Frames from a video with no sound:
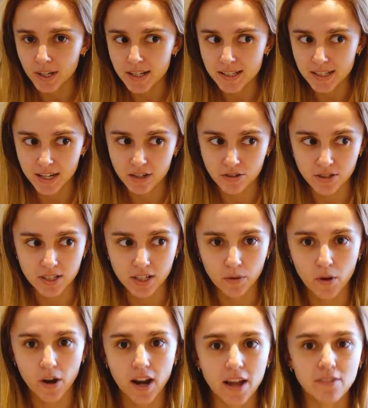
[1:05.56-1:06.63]
is an interesting
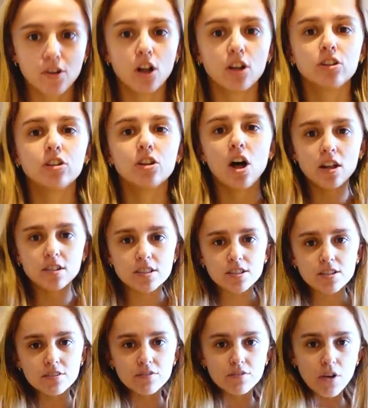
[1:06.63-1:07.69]
one. I've got lots
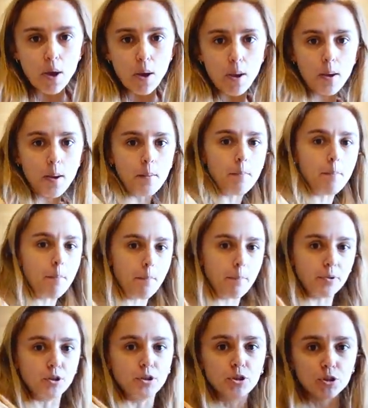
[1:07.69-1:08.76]
of
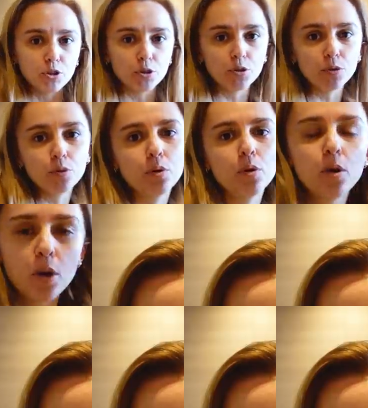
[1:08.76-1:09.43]
blue